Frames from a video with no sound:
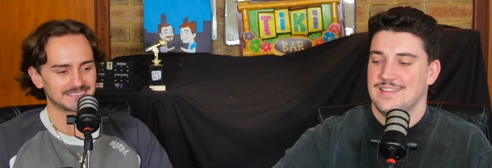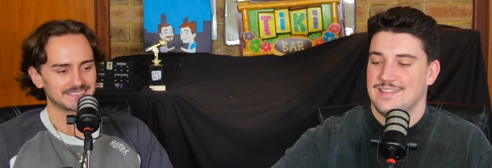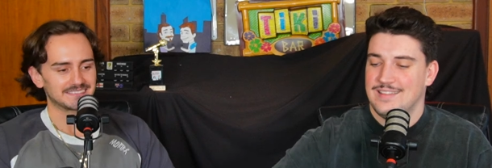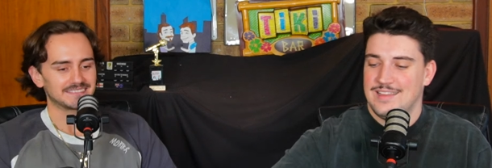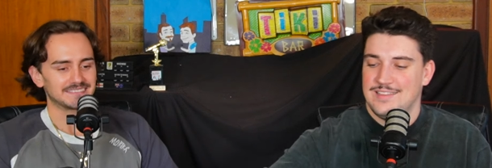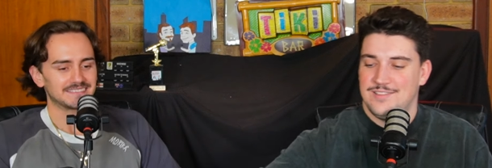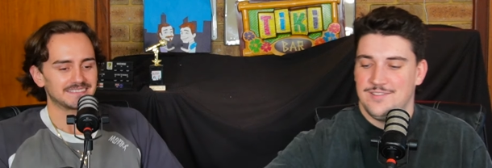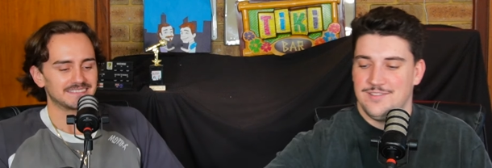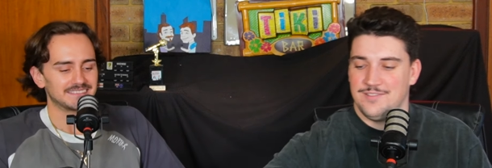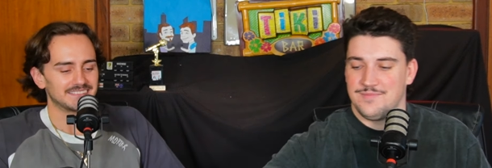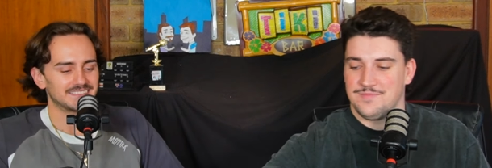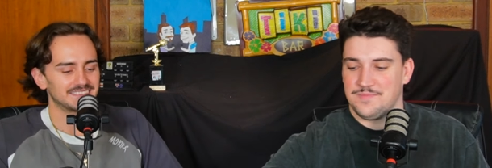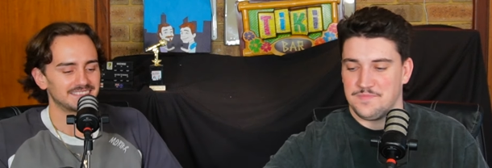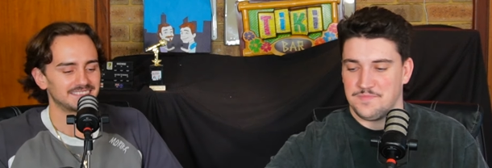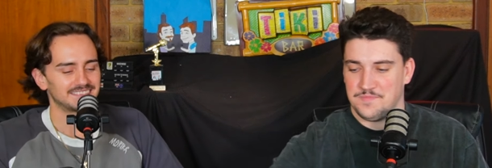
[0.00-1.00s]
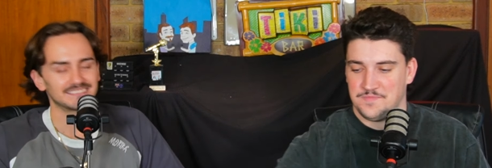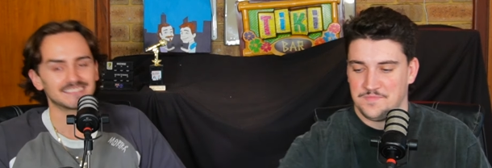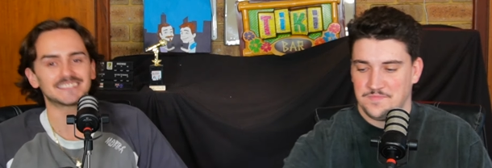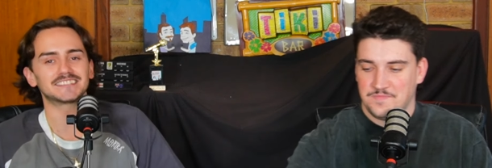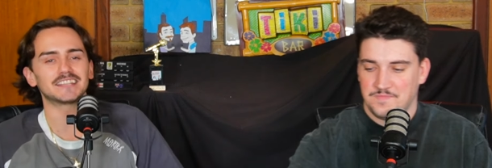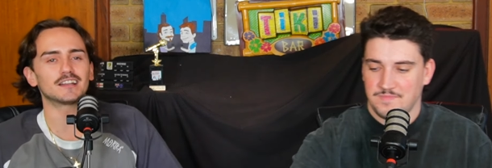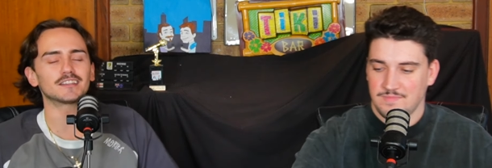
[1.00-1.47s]
Speaker 1: They do
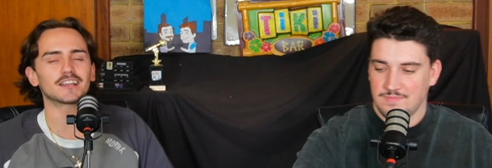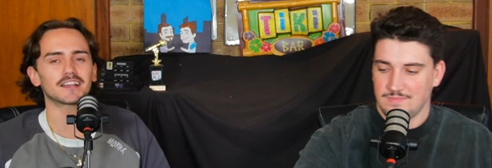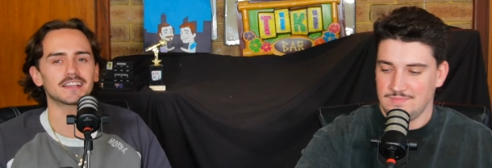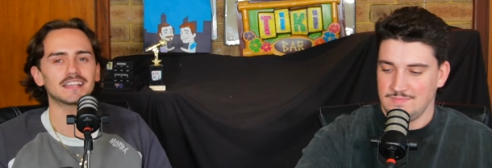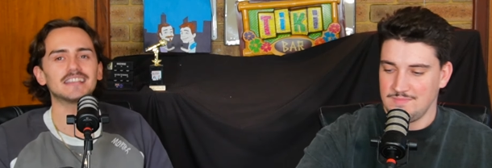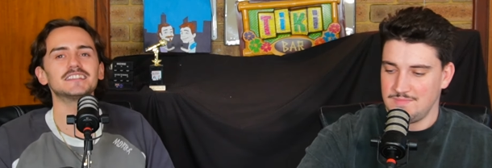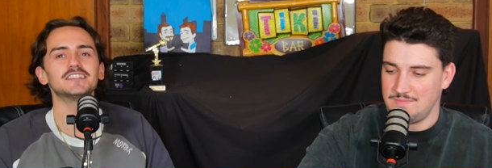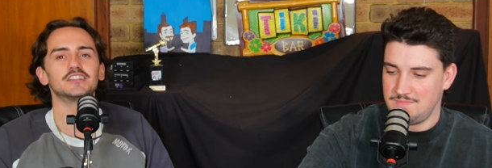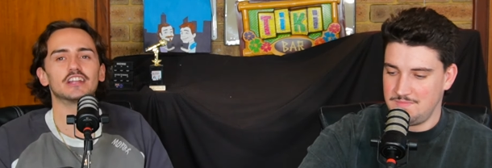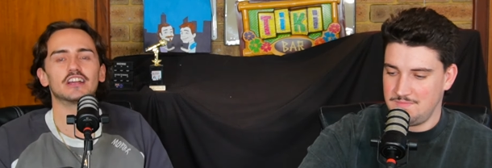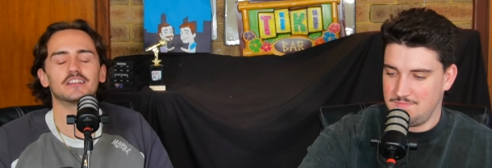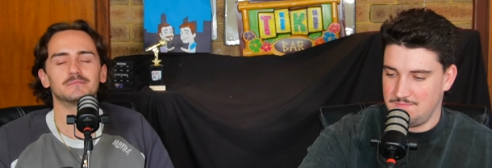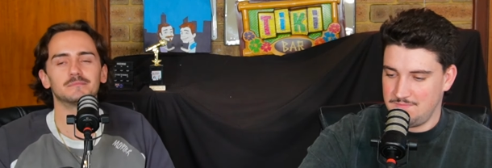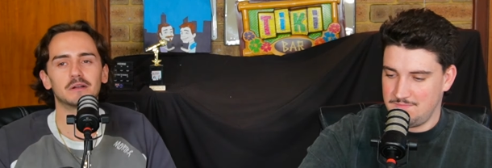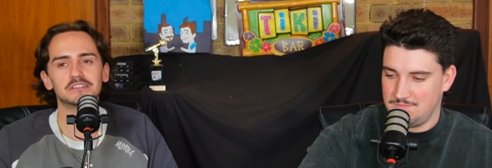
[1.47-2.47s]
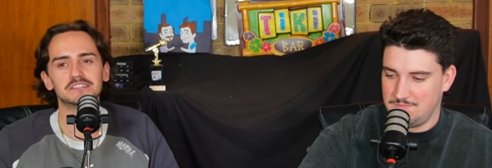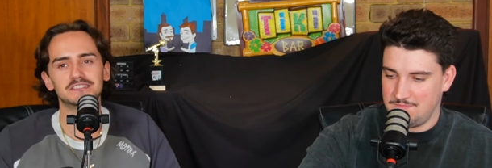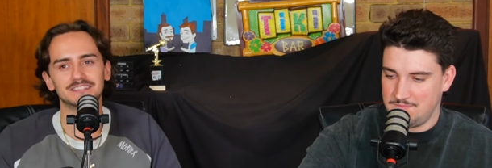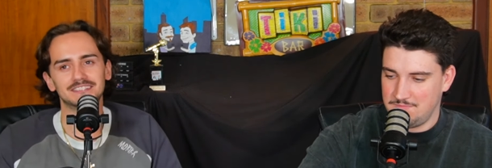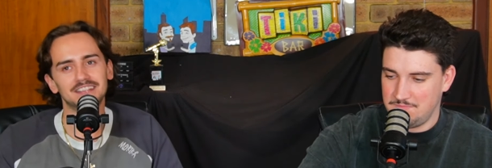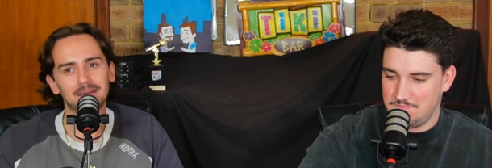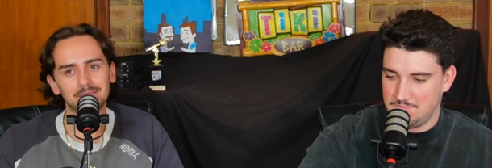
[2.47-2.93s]
the stuff like I get, you know, most
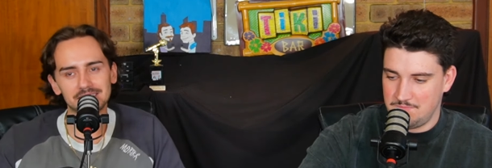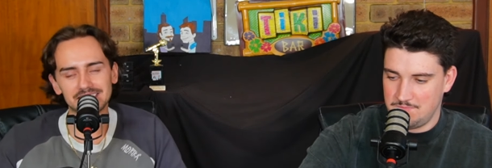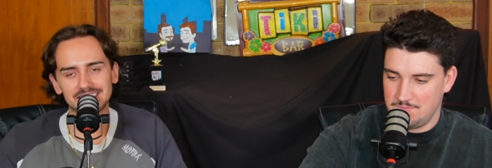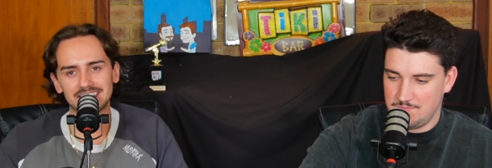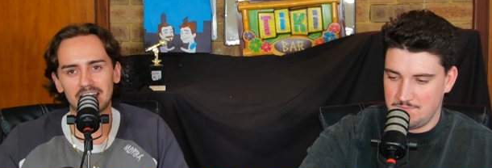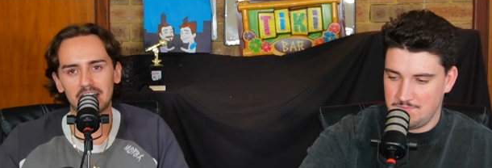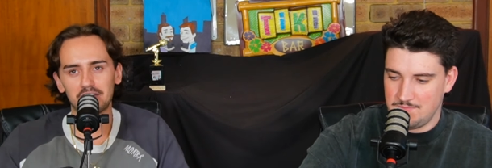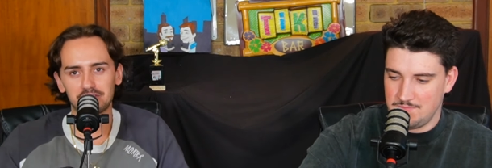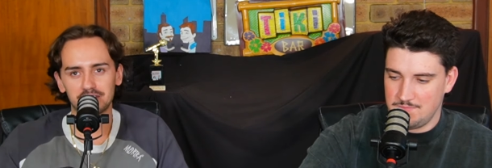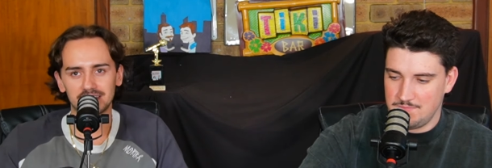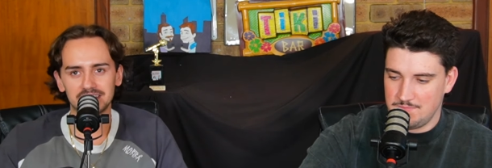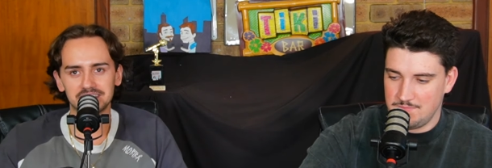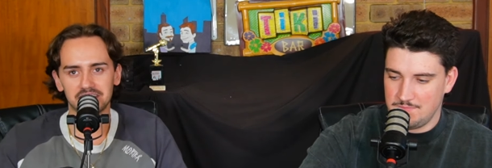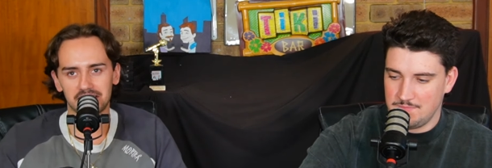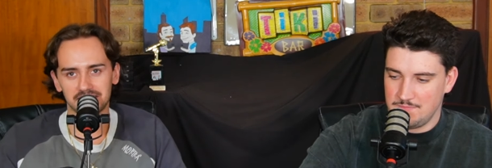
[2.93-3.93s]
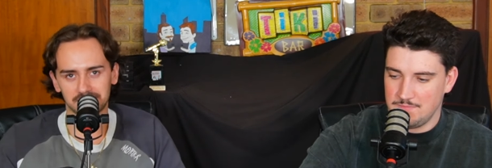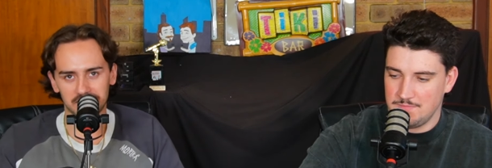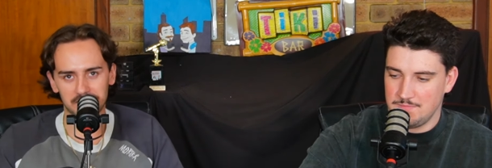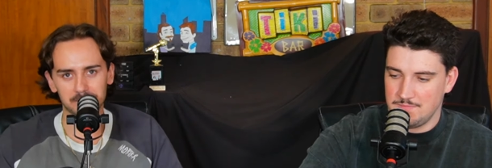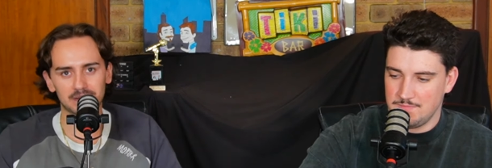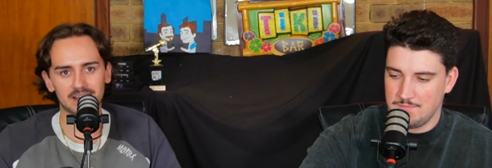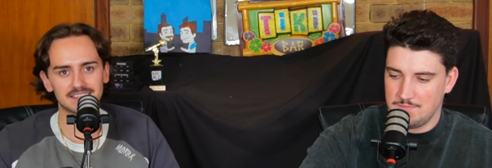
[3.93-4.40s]
of the time the staff at these ice
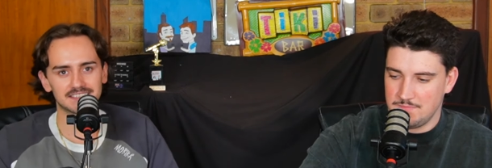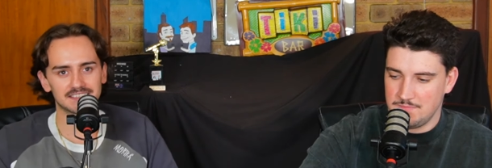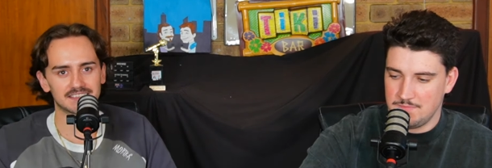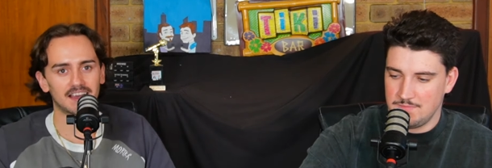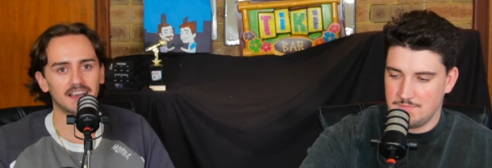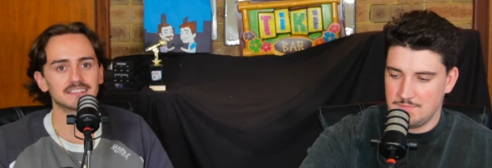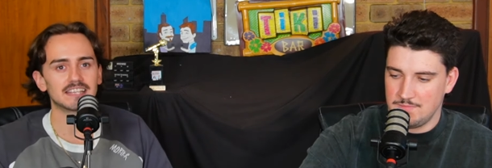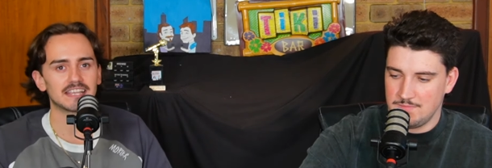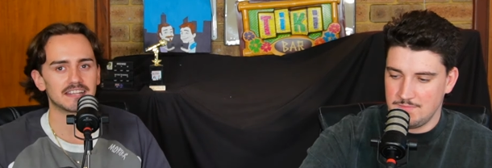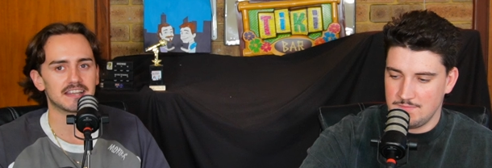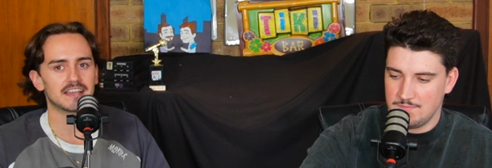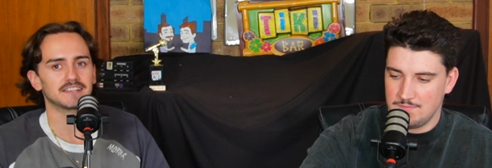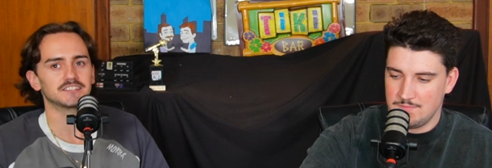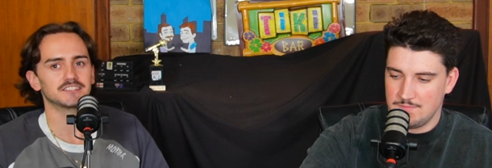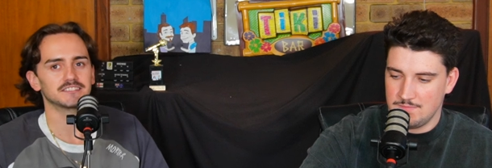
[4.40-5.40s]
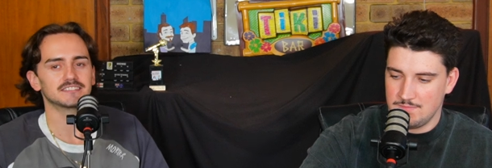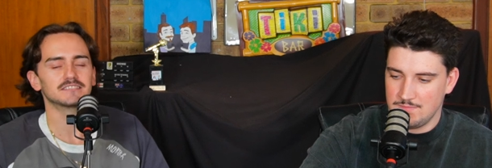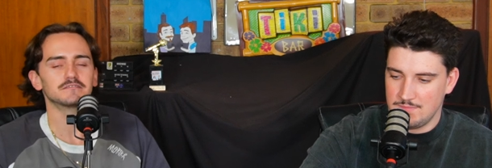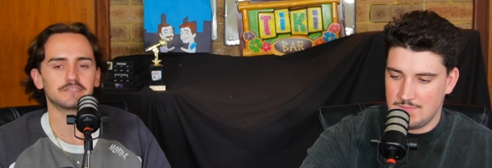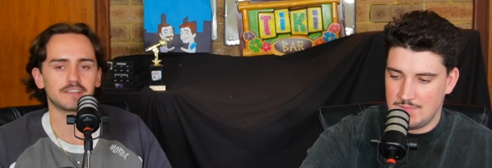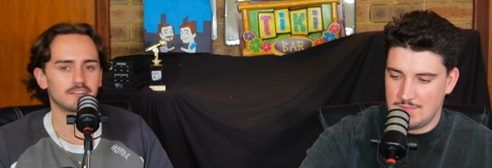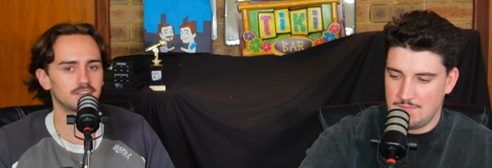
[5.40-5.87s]
cream places are
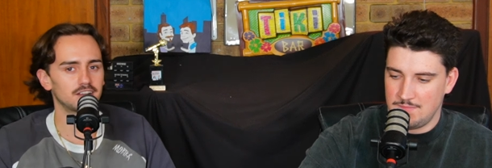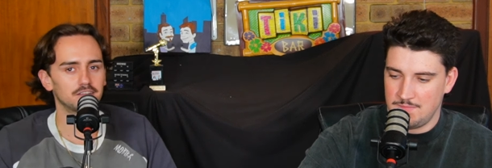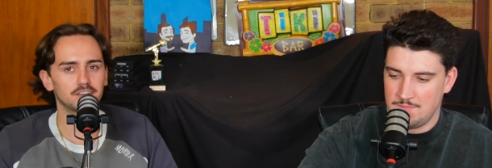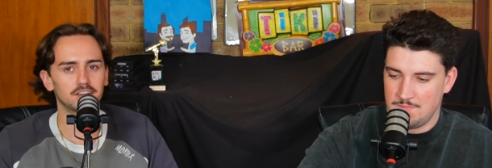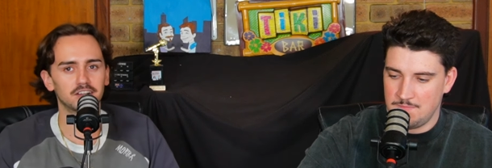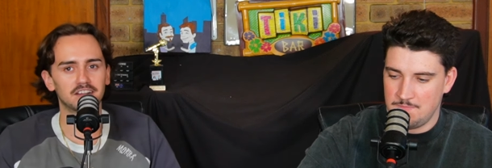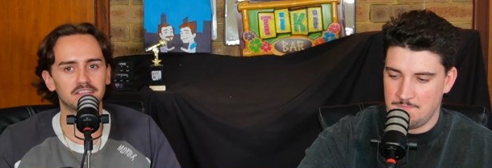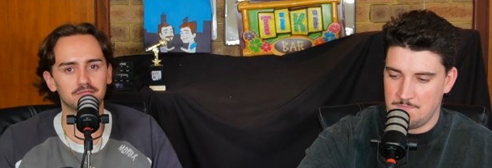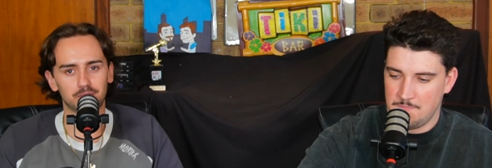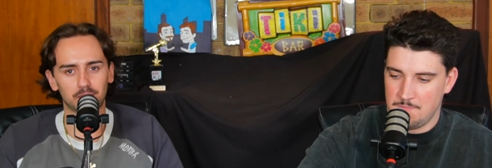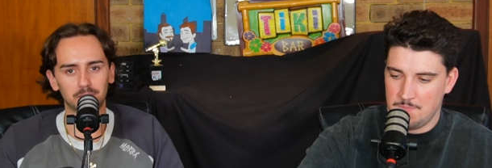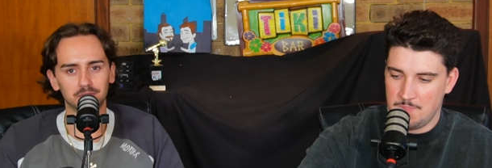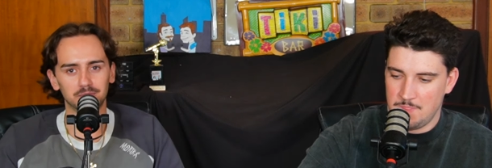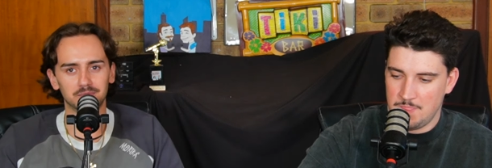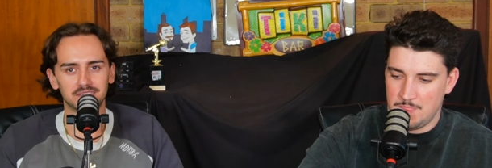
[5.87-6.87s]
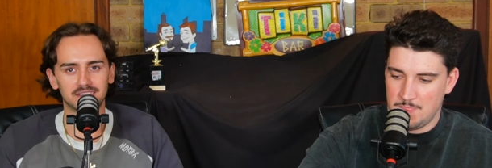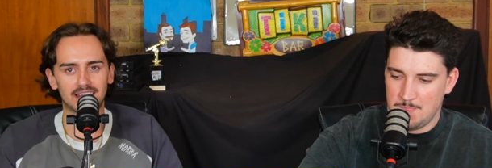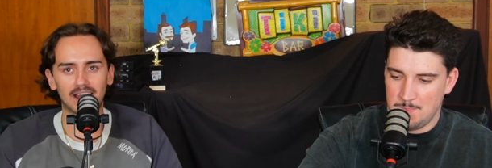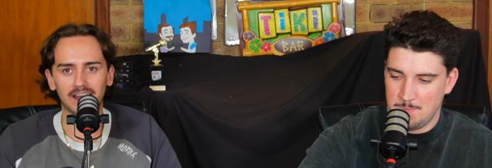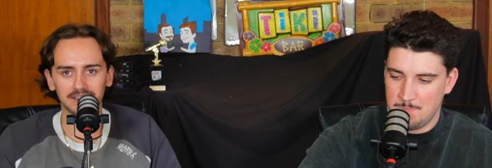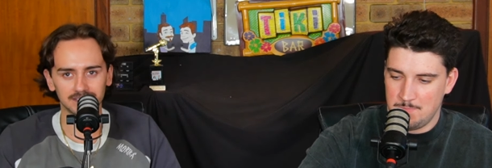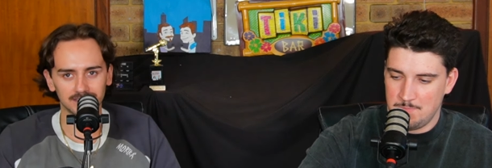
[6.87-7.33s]
teenagers. Fair enough. I don't have a problem with
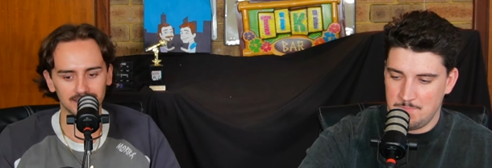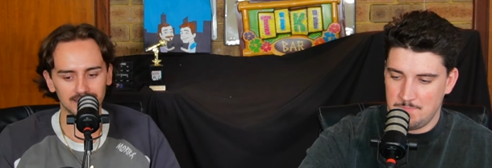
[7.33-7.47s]
that.